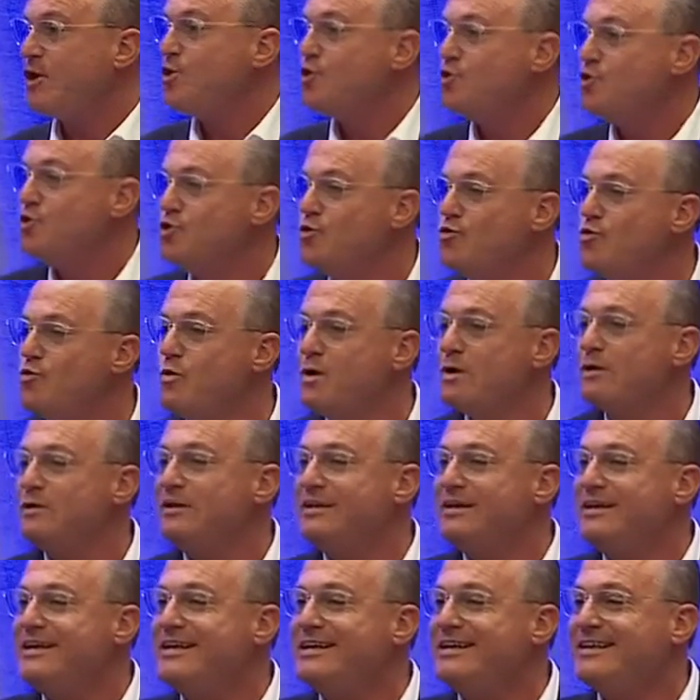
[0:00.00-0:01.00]
You
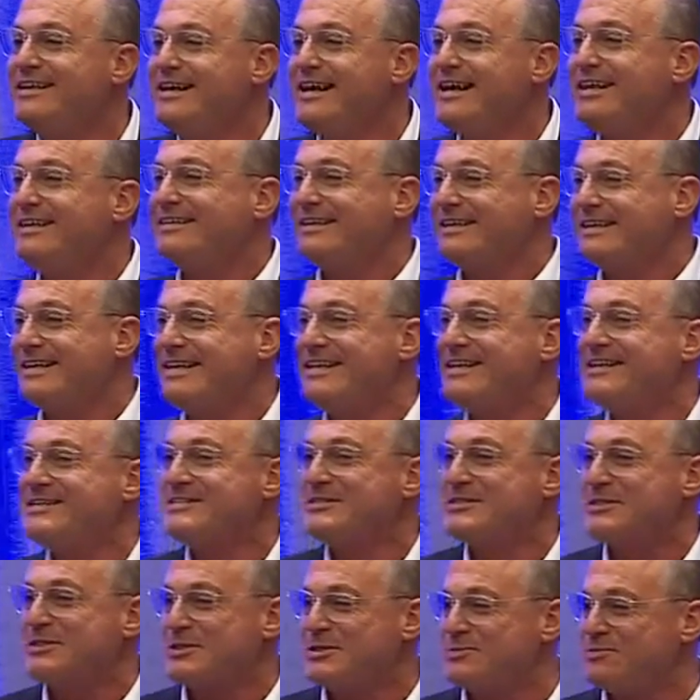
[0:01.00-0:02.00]
willingly
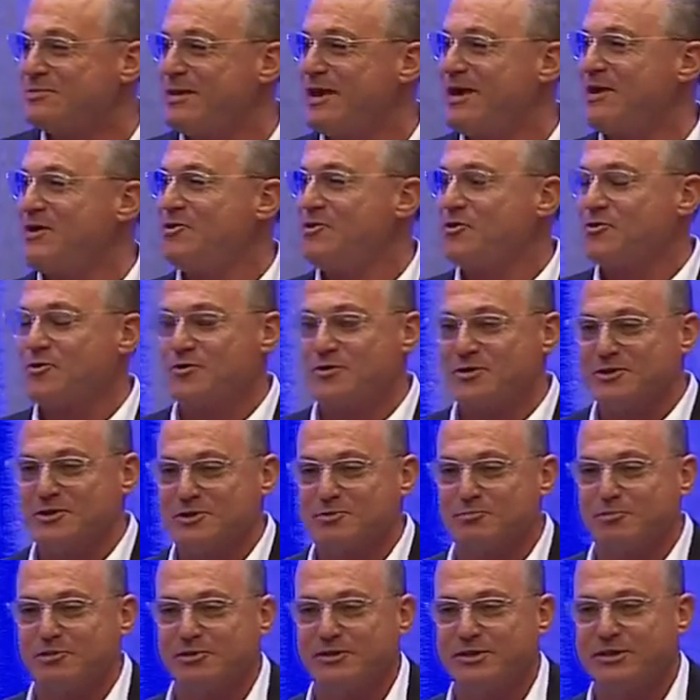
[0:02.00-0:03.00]
suspend your
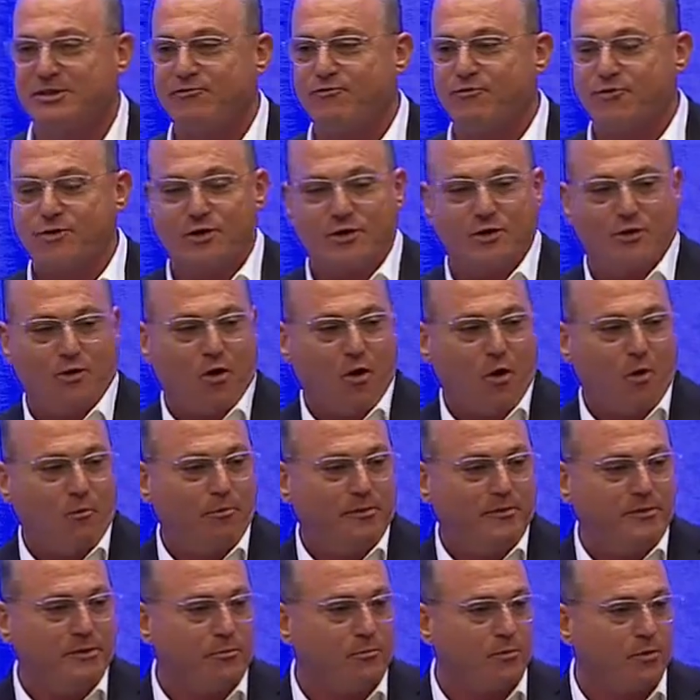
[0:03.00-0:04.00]
disbelief when you
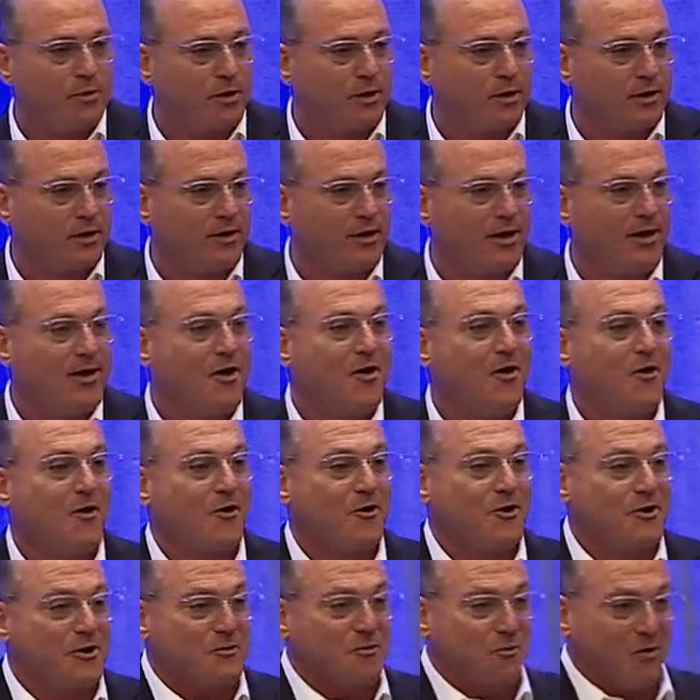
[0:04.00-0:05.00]
open the book
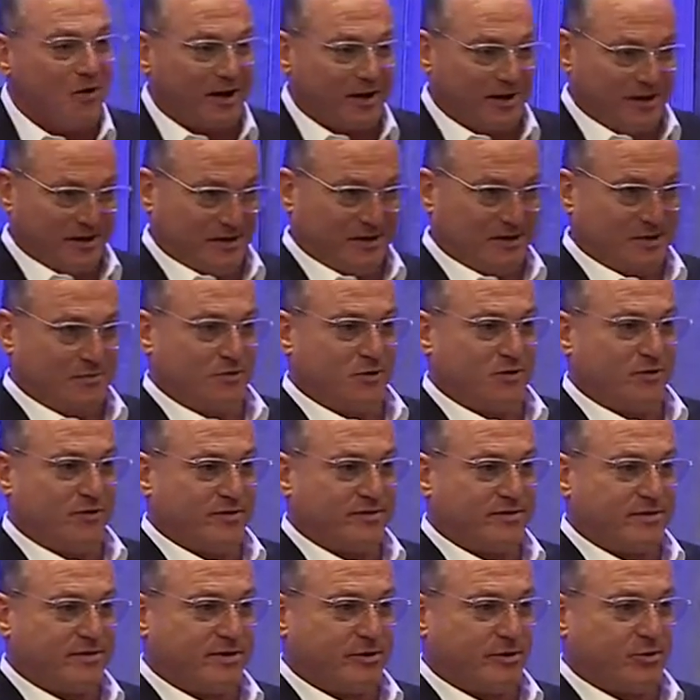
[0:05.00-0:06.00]
or you walk into the movie
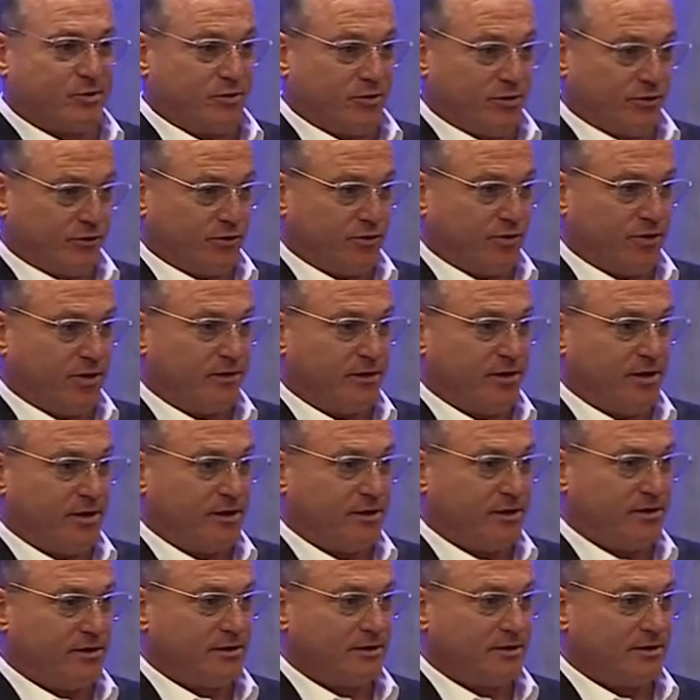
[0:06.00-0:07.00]
theater. Would you agree?
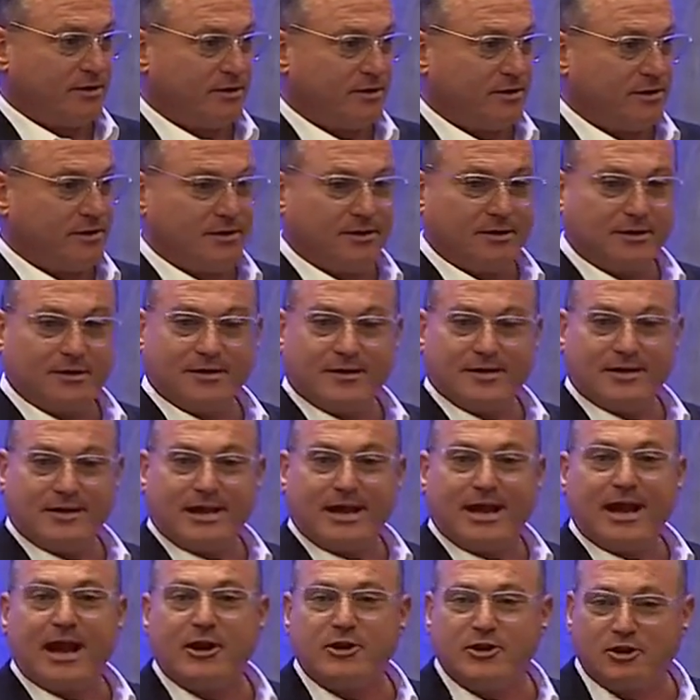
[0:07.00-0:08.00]

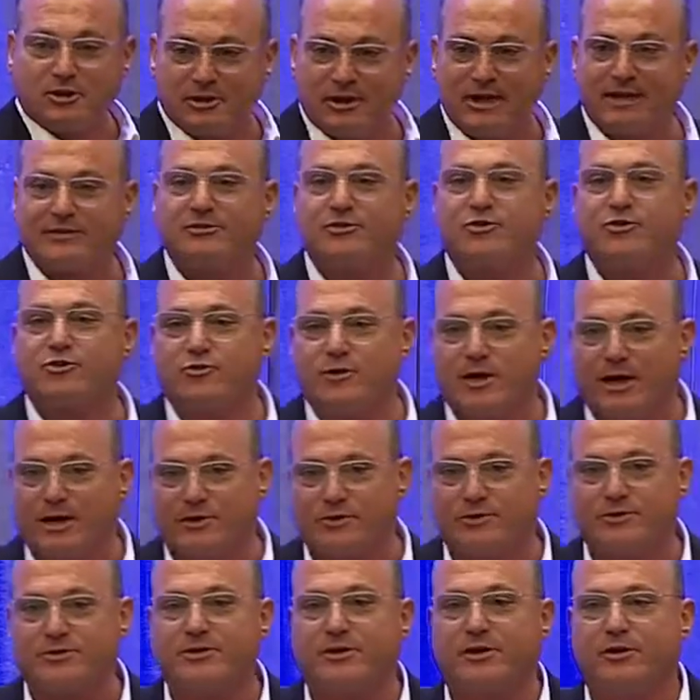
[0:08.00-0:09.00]
And you let the
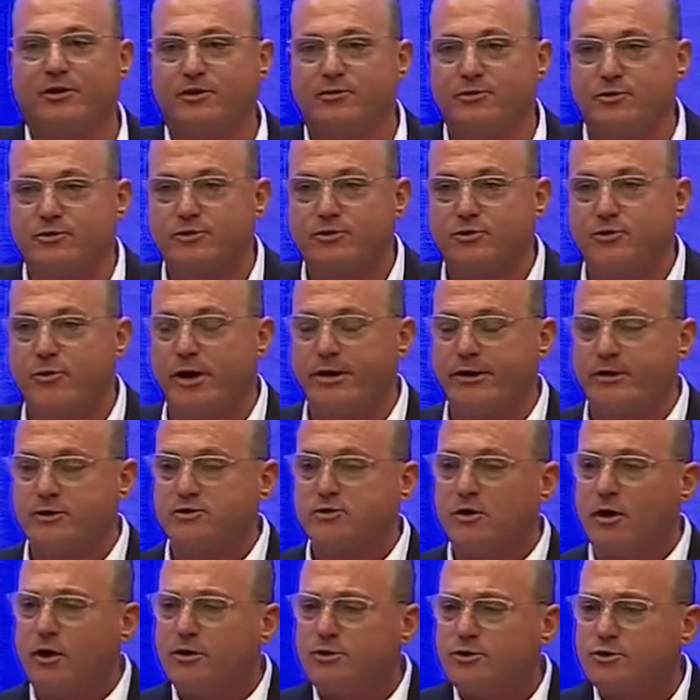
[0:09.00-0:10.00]
director tell you a story, and
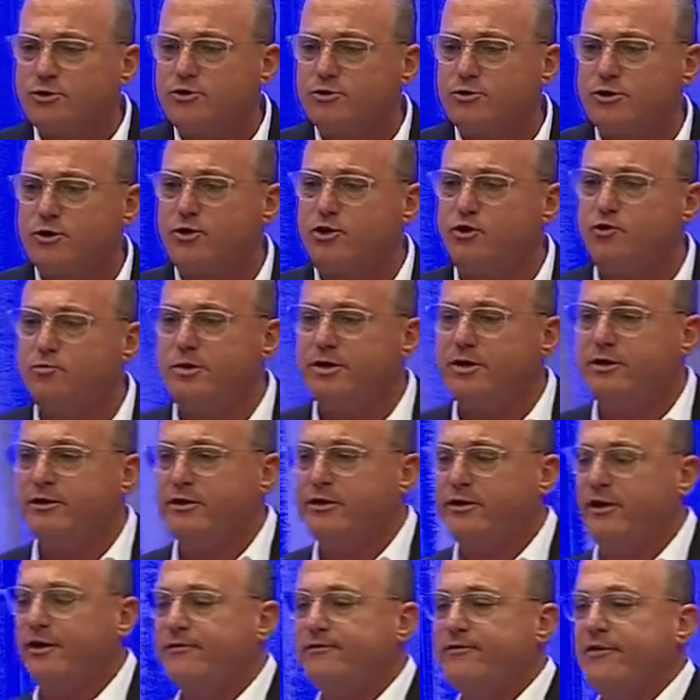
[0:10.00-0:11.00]
as long as there's a human
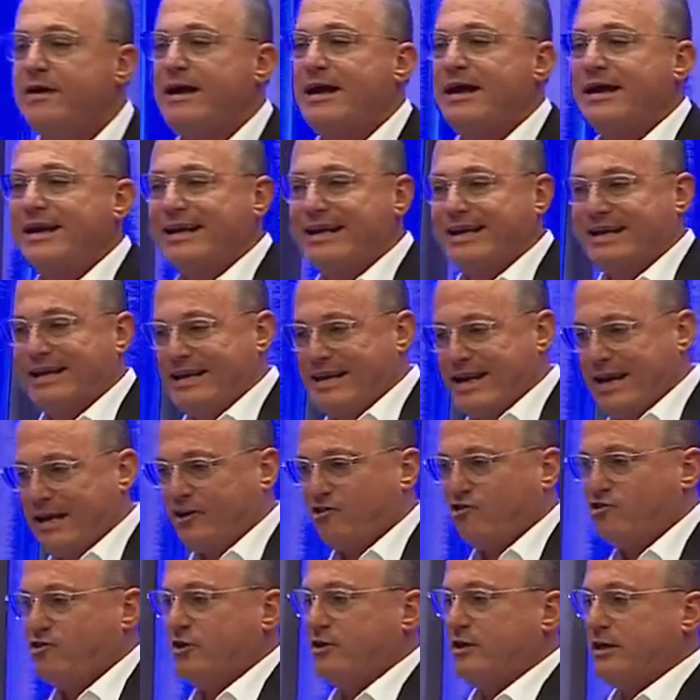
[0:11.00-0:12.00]
enough
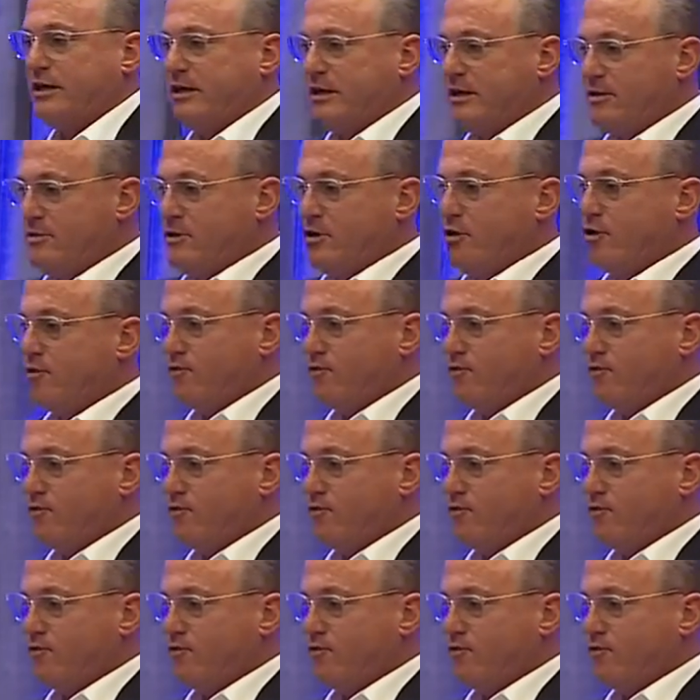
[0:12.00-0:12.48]
connection in there